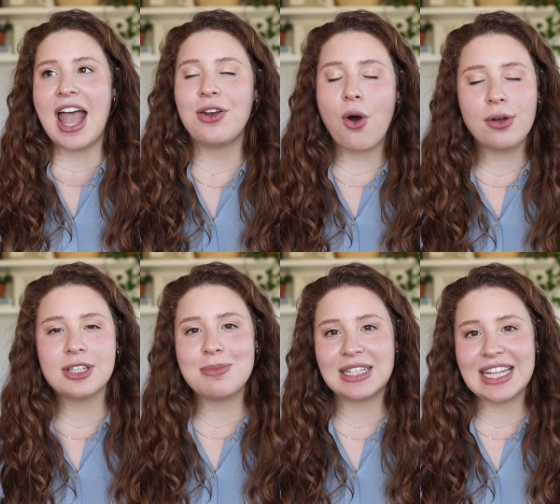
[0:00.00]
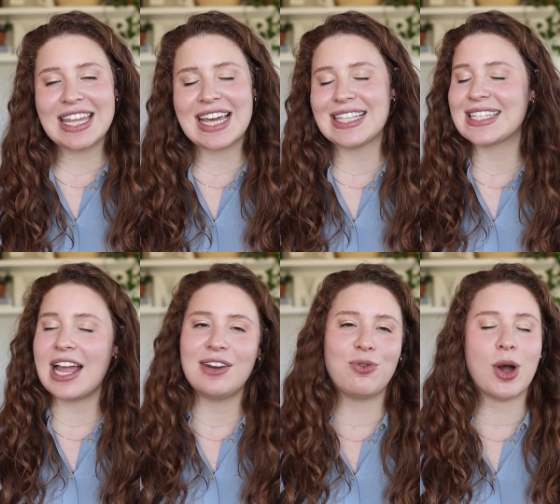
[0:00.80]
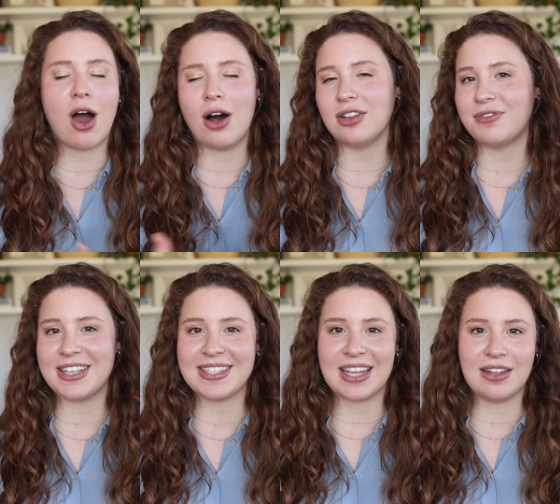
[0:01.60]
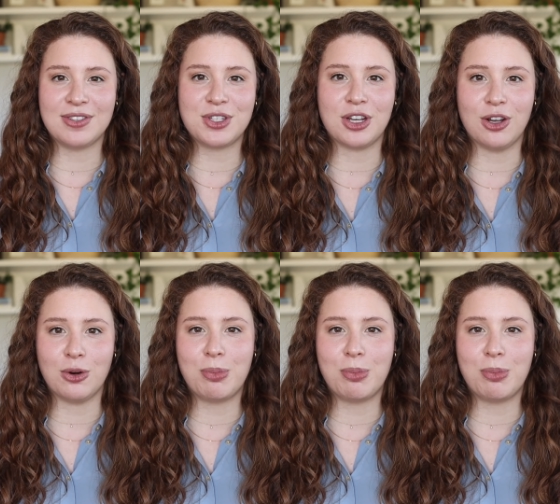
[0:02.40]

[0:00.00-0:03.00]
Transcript: And ultimately, that's kind of what all of this gets to.